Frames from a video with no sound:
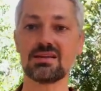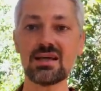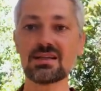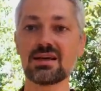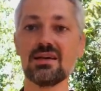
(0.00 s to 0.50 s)

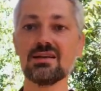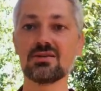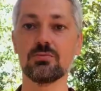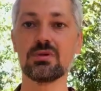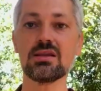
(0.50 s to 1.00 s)
That again,
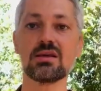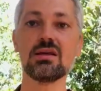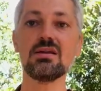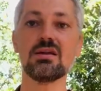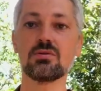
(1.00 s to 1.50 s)

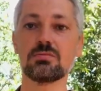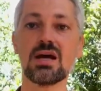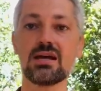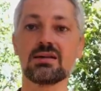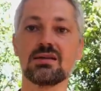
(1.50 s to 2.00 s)
datiginadum,
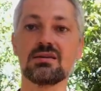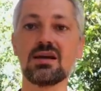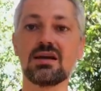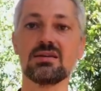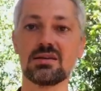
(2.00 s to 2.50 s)
takita,
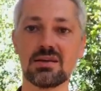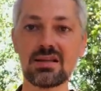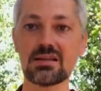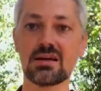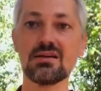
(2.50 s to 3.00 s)
takita,
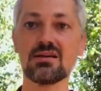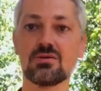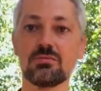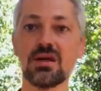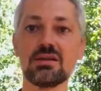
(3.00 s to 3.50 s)

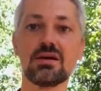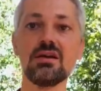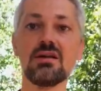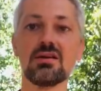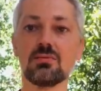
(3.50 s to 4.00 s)
datiginadum,
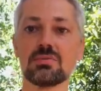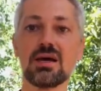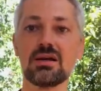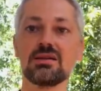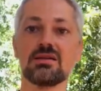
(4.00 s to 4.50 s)
datiginadum,
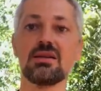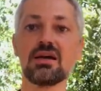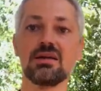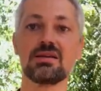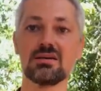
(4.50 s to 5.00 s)

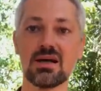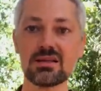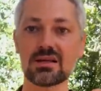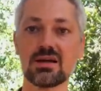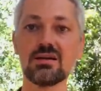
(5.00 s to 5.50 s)
takita,
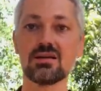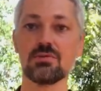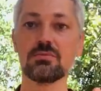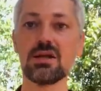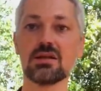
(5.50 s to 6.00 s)
That again,
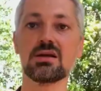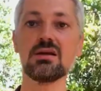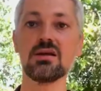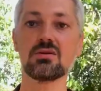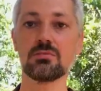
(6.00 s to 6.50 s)

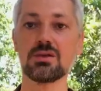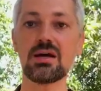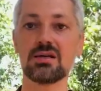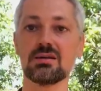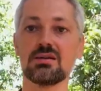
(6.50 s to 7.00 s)
datiginadum,
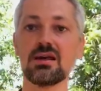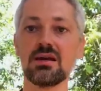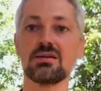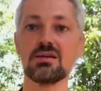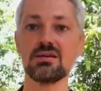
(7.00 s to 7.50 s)
takita,
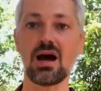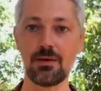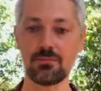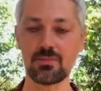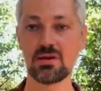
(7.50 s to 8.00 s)
takita, ta.
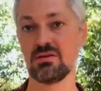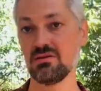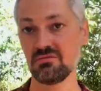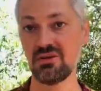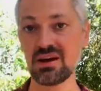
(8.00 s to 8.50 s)

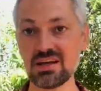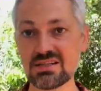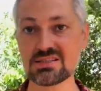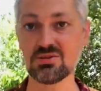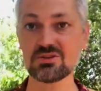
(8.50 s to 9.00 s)
Very
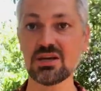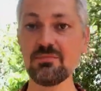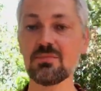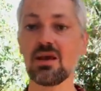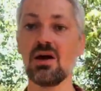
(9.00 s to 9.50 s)
easy, you see?
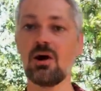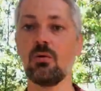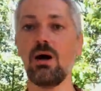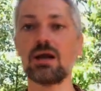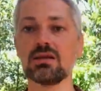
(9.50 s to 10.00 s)

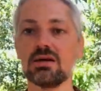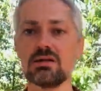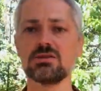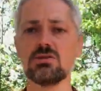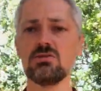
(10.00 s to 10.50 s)
One,
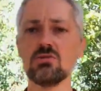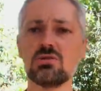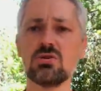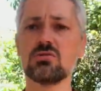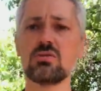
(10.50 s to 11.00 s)
two,
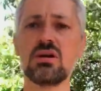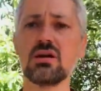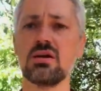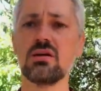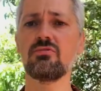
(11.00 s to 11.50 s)
three,
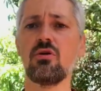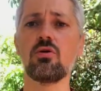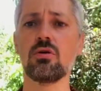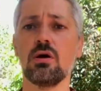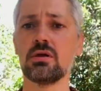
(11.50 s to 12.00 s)

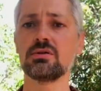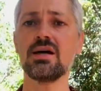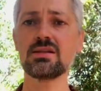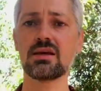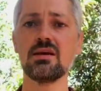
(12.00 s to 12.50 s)
four.
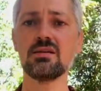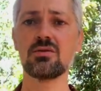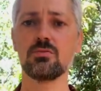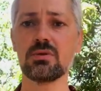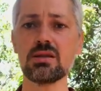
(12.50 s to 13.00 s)
That again,
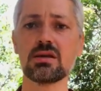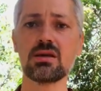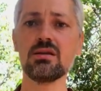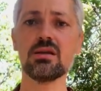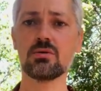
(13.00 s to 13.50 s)

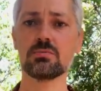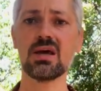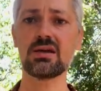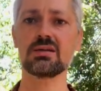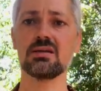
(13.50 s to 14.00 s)

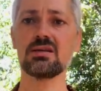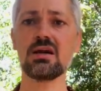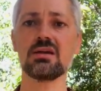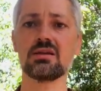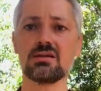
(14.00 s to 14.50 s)
takita,
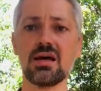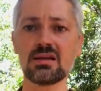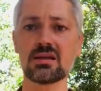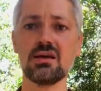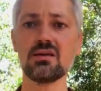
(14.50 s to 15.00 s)
takita,
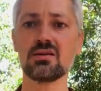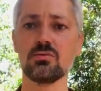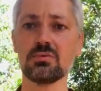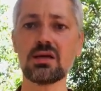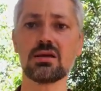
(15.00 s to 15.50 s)

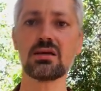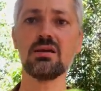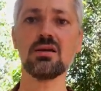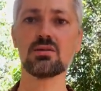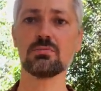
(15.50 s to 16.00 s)
datiginadum,
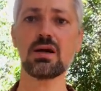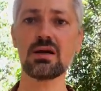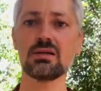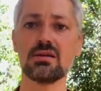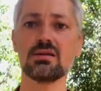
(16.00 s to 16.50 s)
datiginadum,
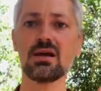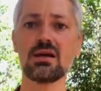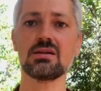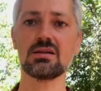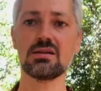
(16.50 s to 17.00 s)
takita,
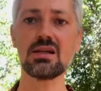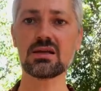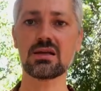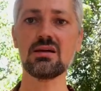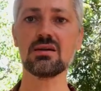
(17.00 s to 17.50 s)
takita, That
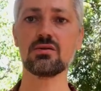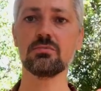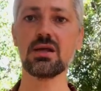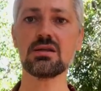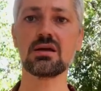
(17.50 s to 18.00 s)
again,
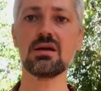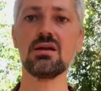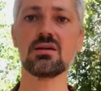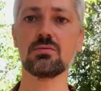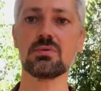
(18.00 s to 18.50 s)

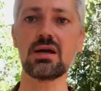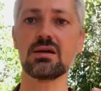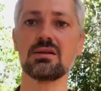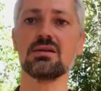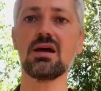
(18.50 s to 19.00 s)

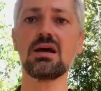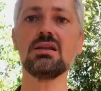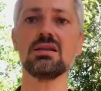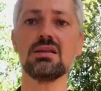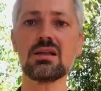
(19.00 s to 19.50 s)
takita,
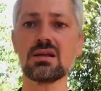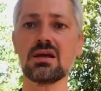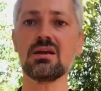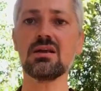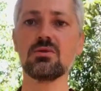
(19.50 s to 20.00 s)
takita,
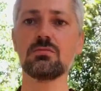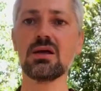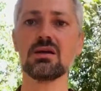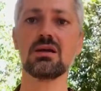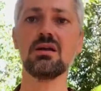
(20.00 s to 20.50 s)
datiginadum,
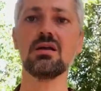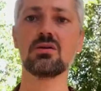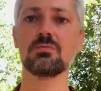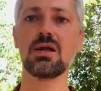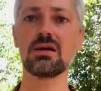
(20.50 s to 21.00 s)

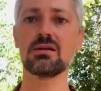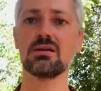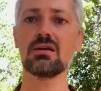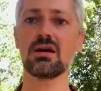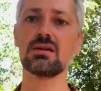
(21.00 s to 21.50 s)
datiginadum,
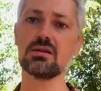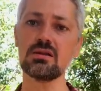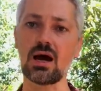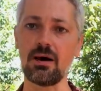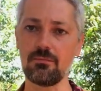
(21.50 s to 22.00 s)
takita, takita,
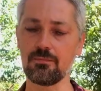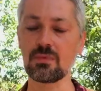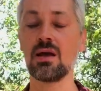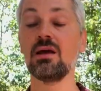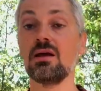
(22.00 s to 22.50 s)
ta.
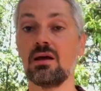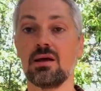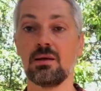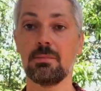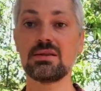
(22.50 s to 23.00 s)

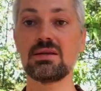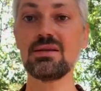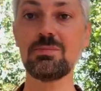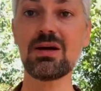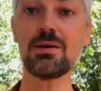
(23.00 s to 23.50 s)
But
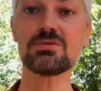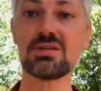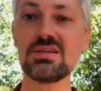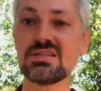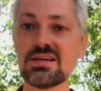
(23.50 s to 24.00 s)
it becomes
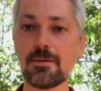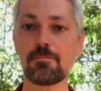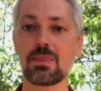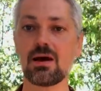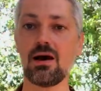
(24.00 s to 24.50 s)
easy
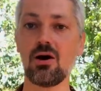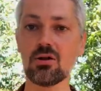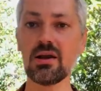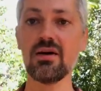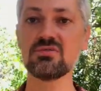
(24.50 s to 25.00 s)

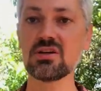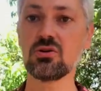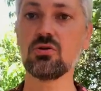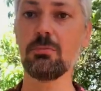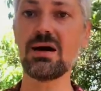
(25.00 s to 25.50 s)
only after
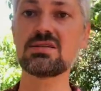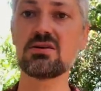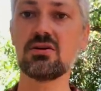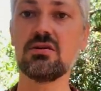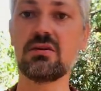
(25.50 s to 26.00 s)
you
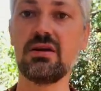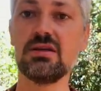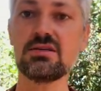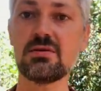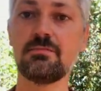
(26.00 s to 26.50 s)
master
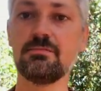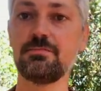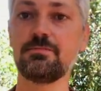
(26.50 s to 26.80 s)
this,